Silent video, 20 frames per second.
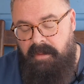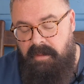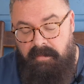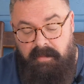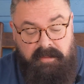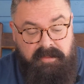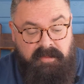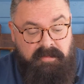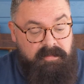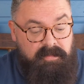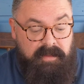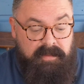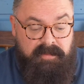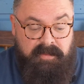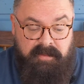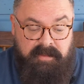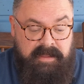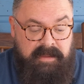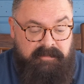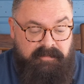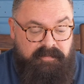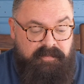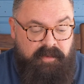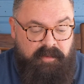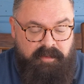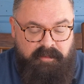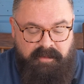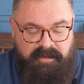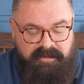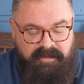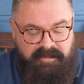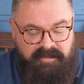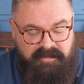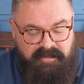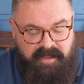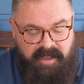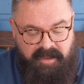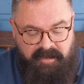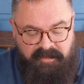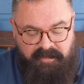Let's get further into this
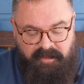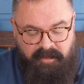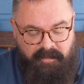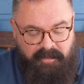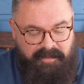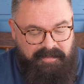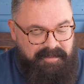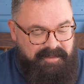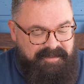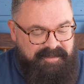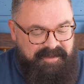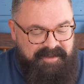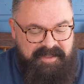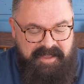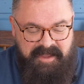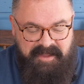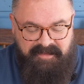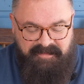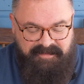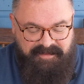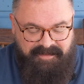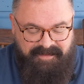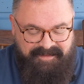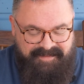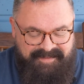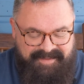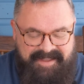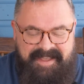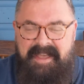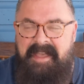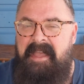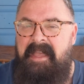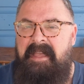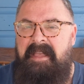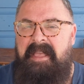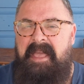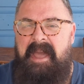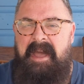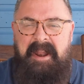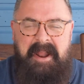taste though on this. I
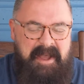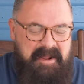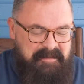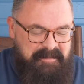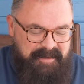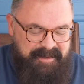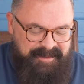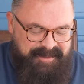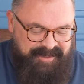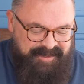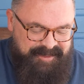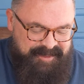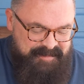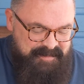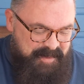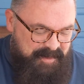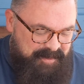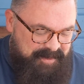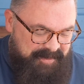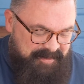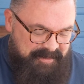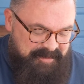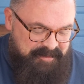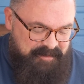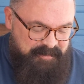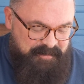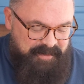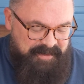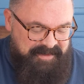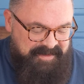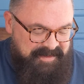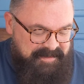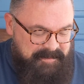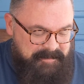cannot resist smoking this one.